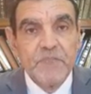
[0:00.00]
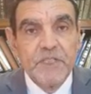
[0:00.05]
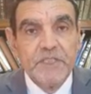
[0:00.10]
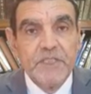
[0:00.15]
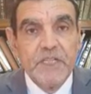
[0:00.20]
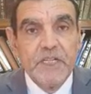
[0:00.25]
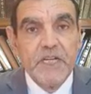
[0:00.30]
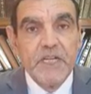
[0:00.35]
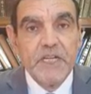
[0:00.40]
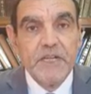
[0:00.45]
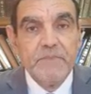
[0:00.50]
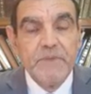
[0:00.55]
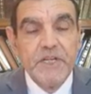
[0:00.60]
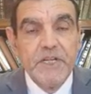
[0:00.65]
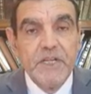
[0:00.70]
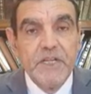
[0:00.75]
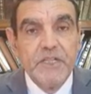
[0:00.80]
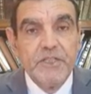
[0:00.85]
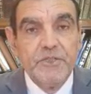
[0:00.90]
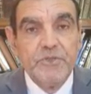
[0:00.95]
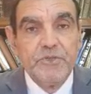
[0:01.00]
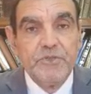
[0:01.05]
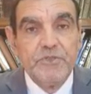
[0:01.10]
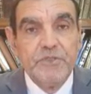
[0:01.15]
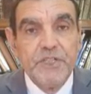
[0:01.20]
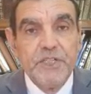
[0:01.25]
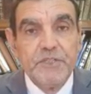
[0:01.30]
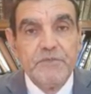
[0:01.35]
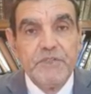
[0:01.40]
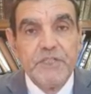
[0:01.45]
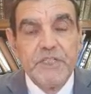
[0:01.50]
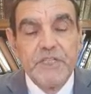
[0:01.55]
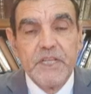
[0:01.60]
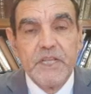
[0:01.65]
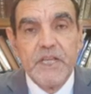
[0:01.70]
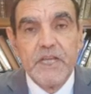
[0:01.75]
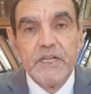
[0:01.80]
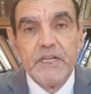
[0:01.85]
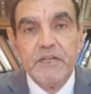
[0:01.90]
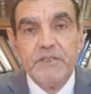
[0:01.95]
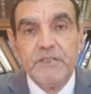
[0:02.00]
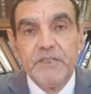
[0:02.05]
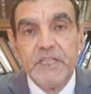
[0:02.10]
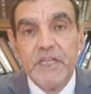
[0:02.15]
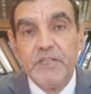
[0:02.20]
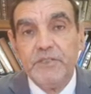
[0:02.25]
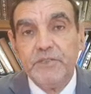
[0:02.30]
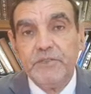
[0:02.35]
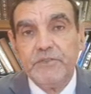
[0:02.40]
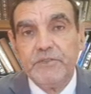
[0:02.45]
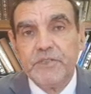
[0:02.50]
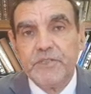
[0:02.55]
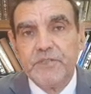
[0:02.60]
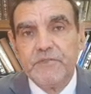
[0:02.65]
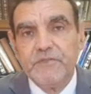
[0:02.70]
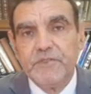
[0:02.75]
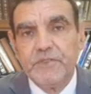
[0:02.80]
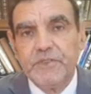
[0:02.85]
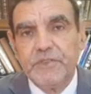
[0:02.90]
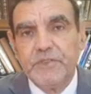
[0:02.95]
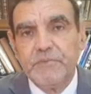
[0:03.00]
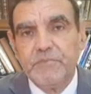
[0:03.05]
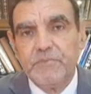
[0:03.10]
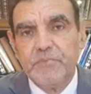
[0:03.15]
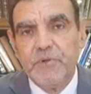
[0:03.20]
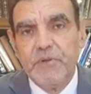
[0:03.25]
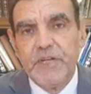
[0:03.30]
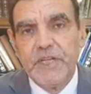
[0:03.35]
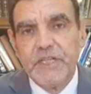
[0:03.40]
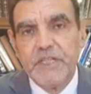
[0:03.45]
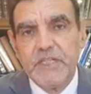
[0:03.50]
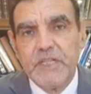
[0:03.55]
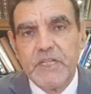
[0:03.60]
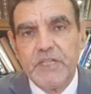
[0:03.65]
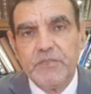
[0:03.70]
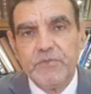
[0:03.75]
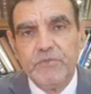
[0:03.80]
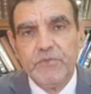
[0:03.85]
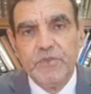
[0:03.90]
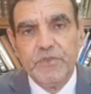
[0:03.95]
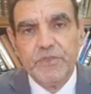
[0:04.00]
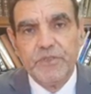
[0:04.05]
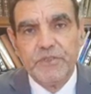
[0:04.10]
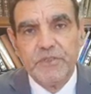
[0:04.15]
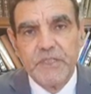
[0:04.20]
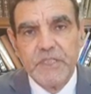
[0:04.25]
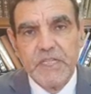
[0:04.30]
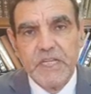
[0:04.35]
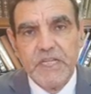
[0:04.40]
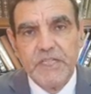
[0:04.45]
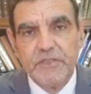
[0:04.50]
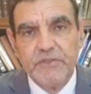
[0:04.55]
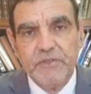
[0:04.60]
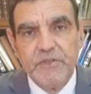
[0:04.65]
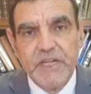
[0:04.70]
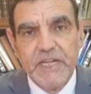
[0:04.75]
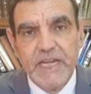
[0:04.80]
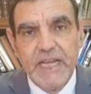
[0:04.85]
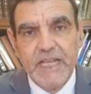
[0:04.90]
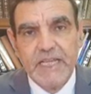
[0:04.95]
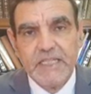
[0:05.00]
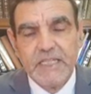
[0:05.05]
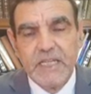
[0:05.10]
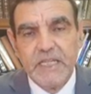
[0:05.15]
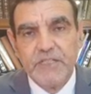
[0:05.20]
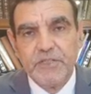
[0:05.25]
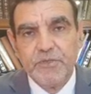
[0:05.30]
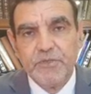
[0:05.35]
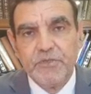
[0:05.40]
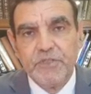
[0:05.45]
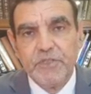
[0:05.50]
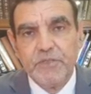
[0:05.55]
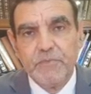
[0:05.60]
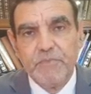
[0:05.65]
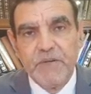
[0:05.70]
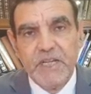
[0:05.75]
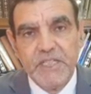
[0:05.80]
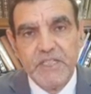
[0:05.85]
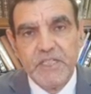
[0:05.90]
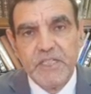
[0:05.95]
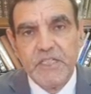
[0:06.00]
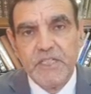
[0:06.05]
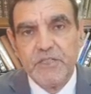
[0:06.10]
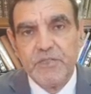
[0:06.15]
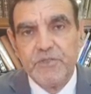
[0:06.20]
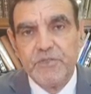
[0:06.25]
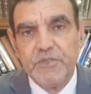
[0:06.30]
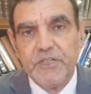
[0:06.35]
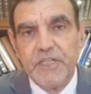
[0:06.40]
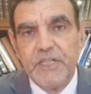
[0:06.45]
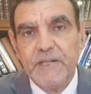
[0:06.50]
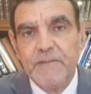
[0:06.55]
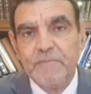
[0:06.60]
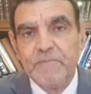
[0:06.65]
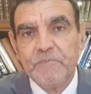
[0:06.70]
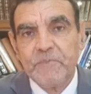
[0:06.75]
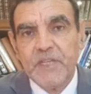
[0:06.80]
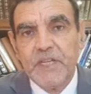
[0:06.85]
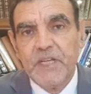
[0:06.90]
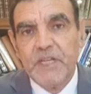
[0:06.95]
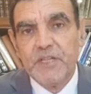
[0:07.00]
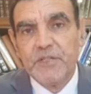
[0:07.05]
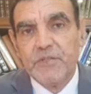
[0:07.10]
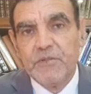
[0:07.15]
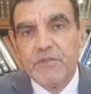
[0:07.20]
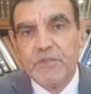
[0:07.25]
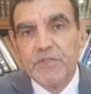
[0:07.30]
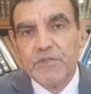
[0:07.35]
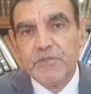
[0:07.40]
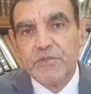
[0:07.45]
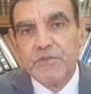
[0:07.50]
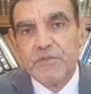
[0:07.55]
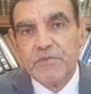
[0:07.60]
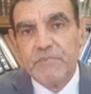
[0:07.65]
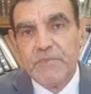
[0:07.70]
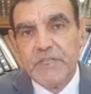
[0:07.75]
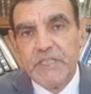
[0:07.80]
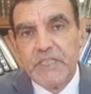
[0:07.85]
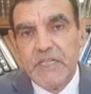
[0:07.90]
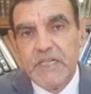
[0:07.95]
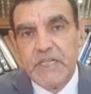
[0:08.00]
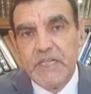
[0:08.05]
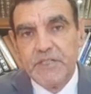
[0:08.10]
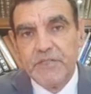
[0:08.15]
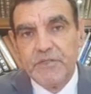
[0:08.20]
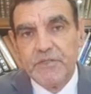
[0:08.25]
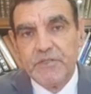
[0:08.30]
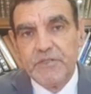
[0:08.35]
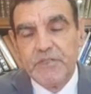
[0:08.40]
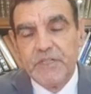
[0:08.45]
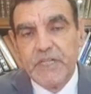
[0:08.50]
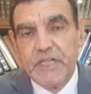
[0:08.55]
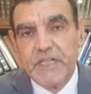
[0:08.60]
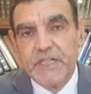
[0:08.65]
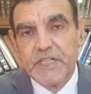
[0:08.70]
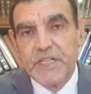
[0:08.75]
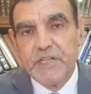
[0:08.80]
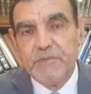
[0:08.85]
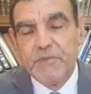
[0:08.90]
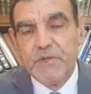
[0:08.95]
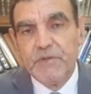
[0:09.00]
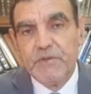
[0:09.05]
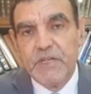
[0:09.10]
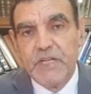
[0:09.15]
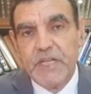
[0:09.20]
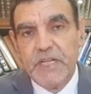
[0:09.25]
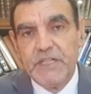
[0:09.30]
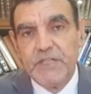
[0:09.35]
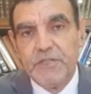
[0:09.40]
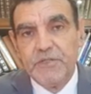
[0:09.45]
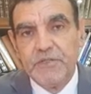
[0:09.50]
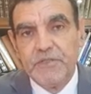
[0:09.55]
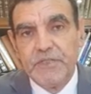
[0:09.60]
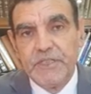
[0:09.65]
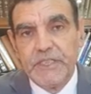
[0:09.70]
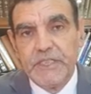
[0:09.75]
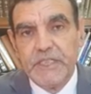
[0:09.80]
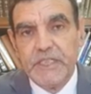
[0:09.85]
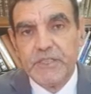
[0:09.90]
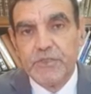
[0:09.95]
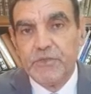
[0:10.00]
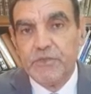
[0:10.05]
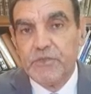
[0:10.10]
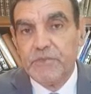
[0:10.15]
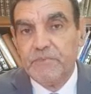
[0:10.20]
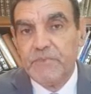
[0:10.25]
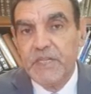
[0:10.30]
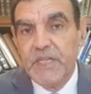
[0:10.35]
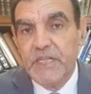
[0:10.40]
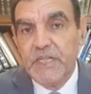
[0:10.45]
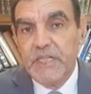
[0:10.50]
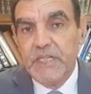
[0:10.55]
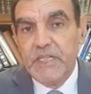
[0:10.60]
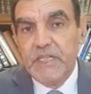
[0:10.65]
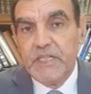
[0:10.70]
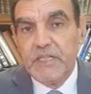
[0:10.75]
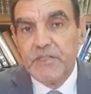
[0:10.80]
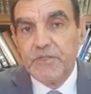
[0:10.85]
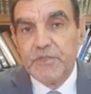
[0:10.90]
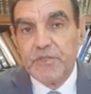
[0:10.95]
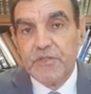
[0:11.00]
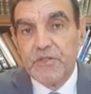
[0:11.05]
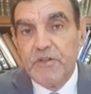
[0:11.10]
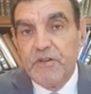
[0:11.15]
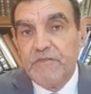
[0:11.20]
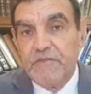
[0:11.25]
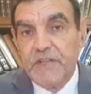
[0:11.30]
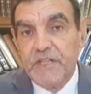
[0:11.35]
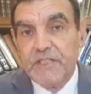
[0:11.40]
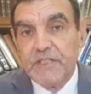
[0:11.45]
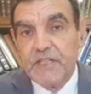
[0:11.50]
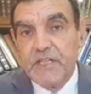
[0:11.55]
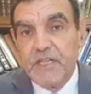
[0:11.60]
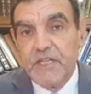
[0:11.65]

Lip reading: there are many industries which are dangerous for the employees and workers, like the glass industry, the plastic industry, and also some metal industry and chemical industry, like some solvents